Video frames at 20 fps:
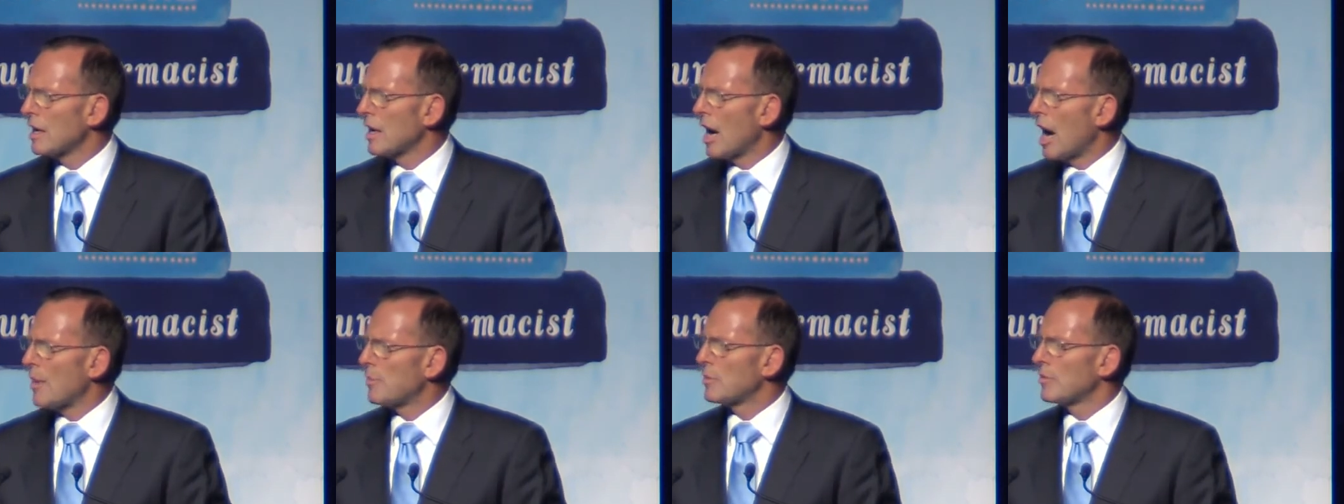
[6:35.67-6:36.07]

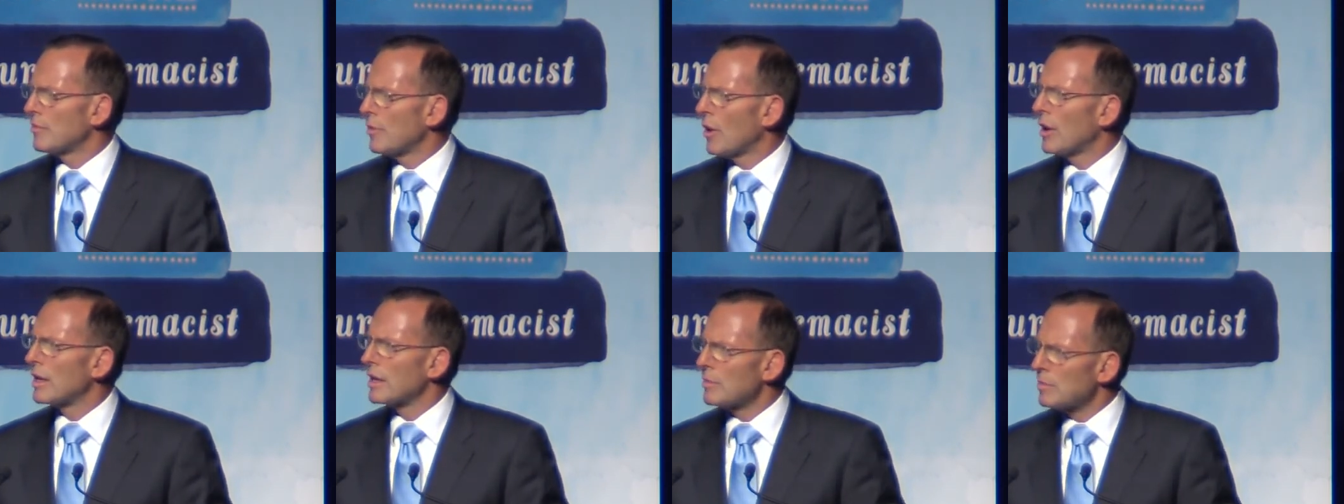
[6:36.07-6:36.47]
are
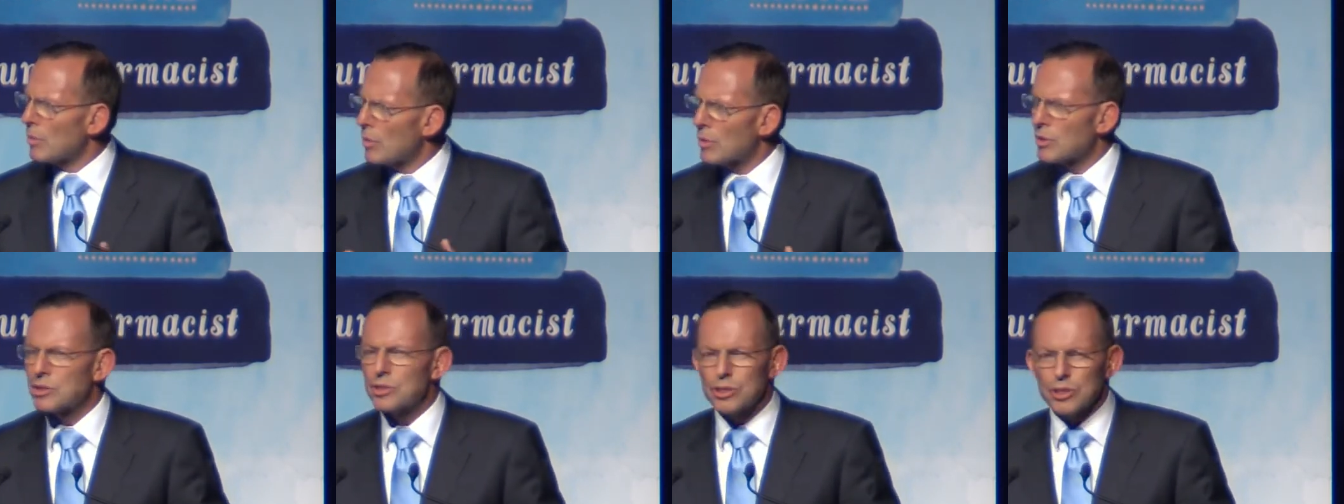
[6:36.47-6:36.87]
providing
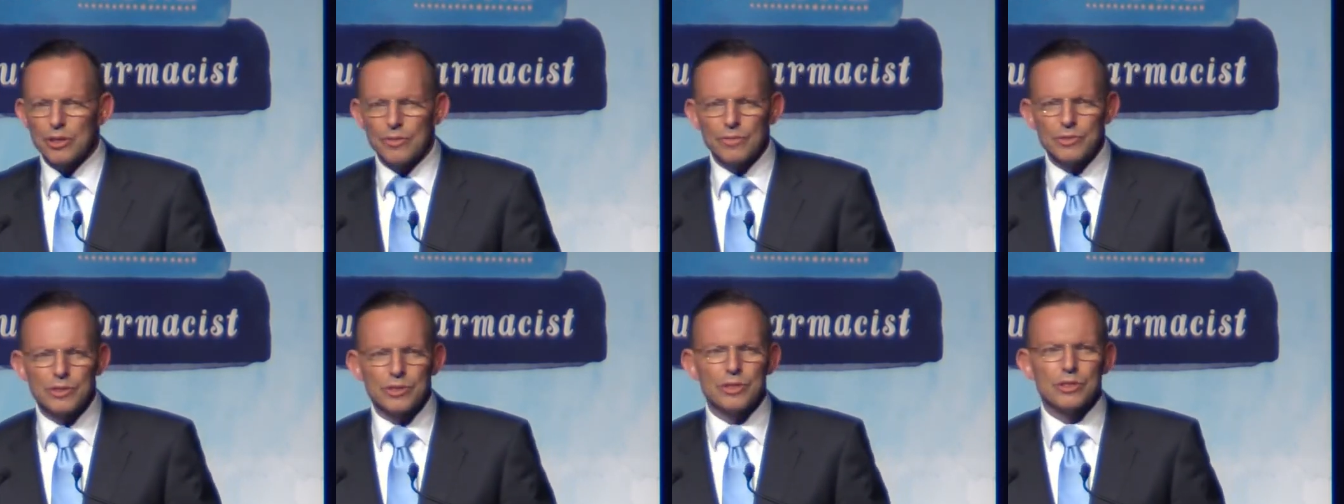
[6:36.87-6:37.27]
more
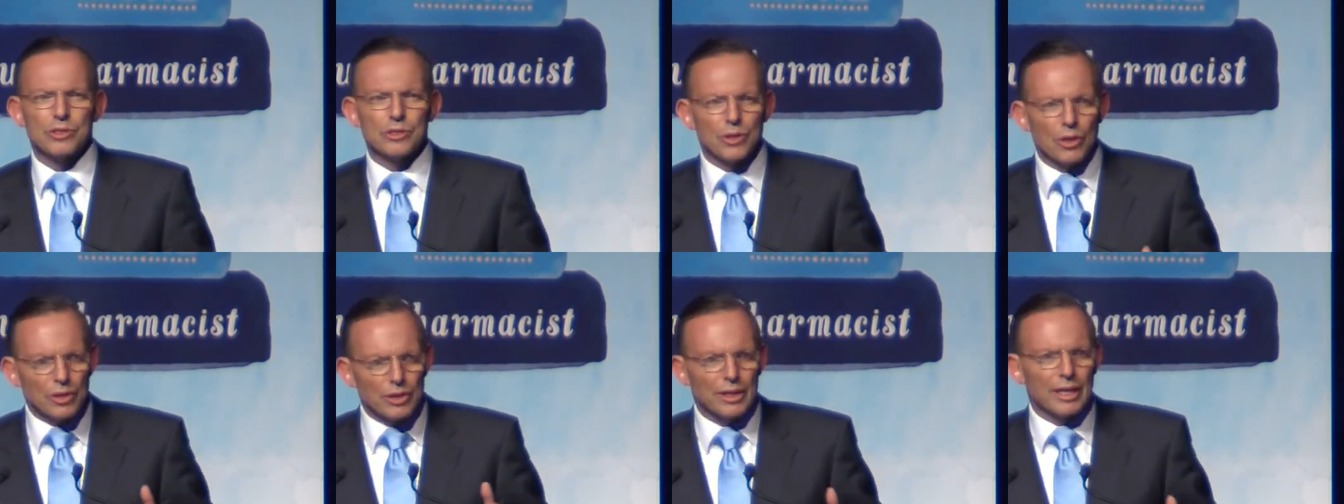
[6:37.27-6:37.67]
services,
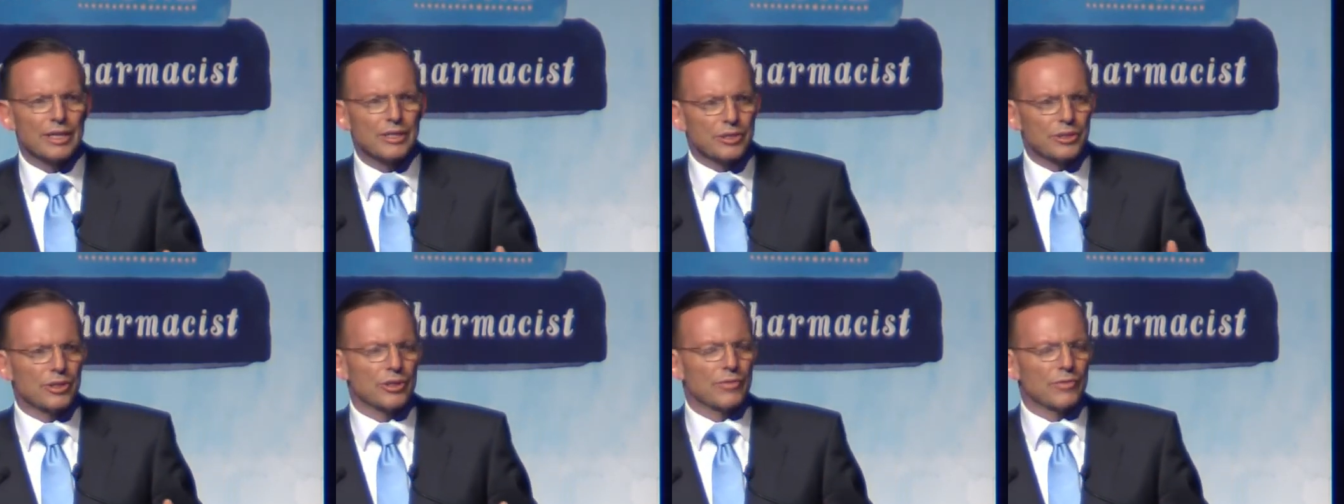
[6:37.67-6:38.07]
not less
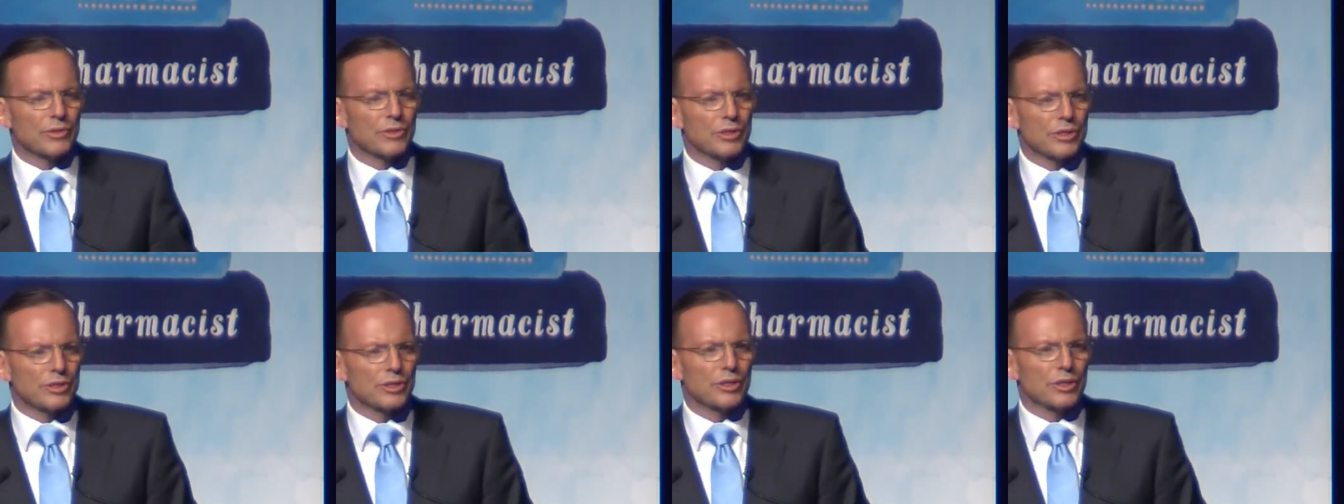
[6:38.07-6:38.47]

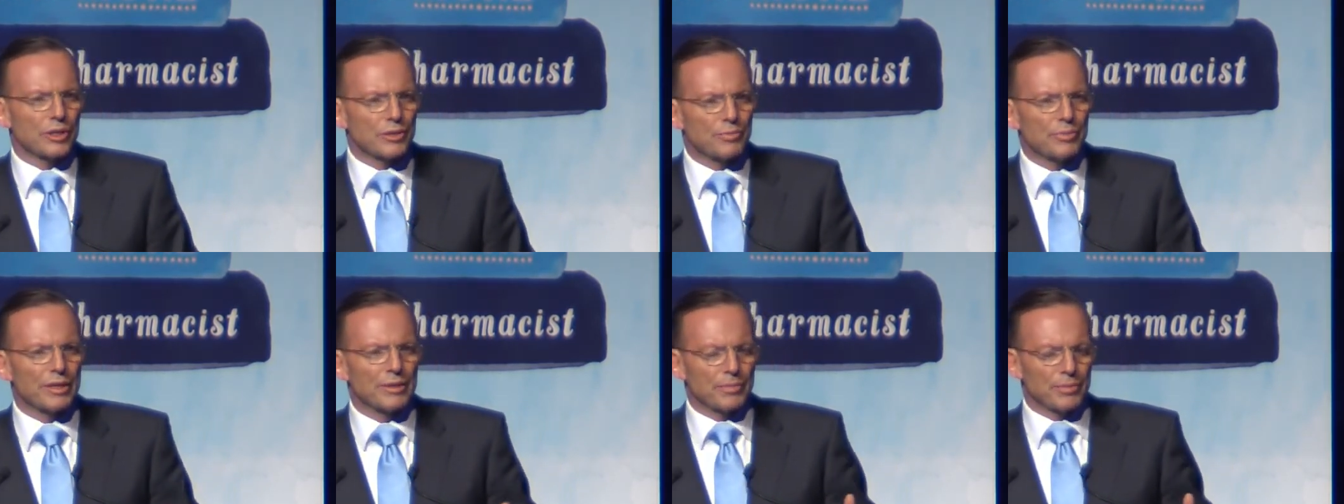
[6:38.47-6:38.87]
services, to the
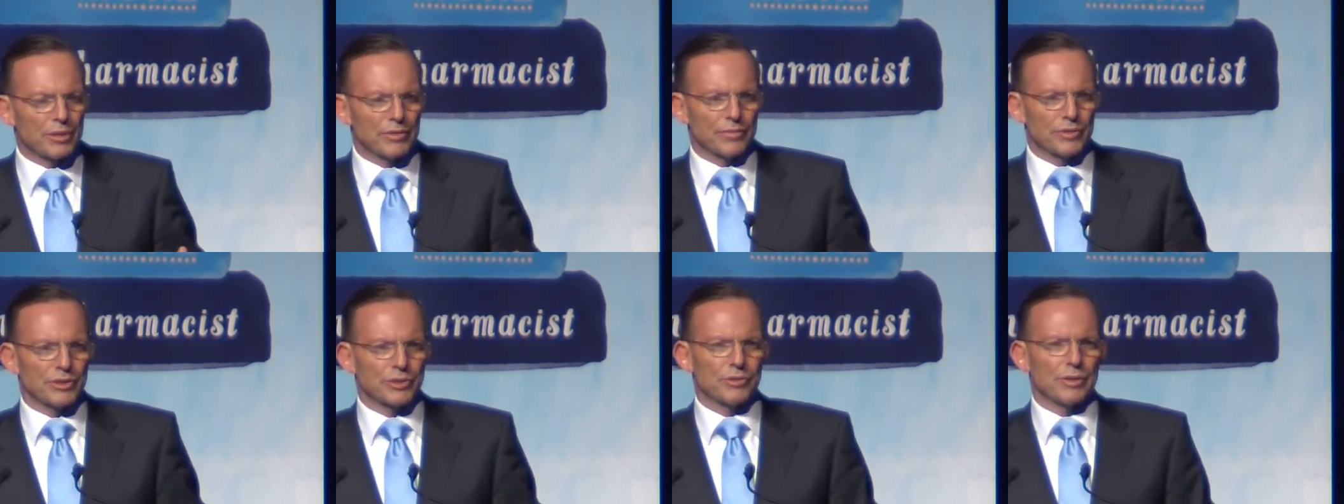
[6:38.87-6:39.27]
people
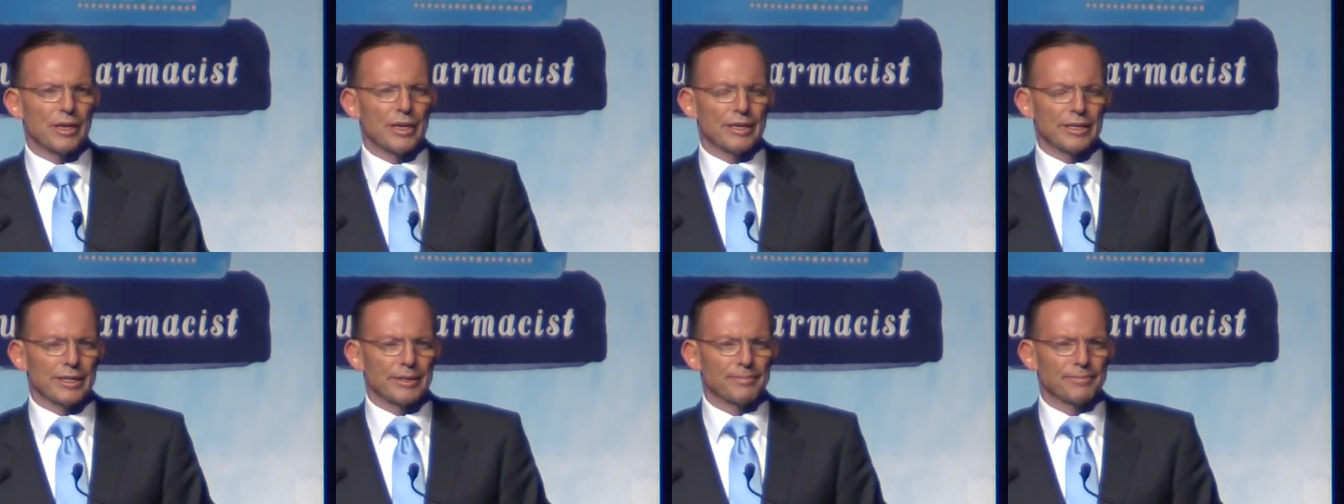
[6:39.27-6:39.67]
of
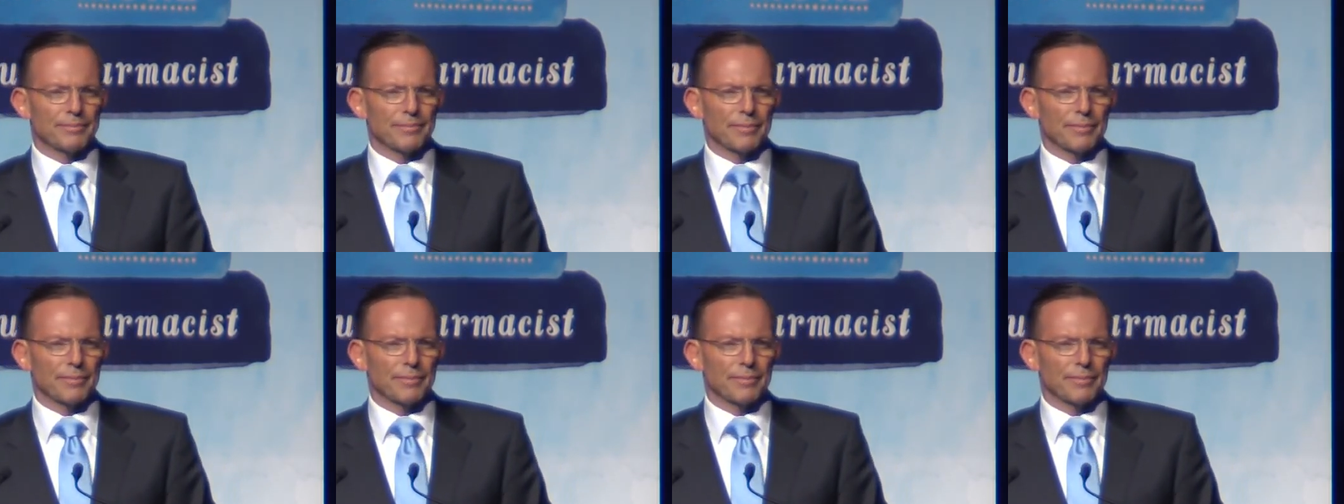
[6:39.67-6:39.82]
Australia.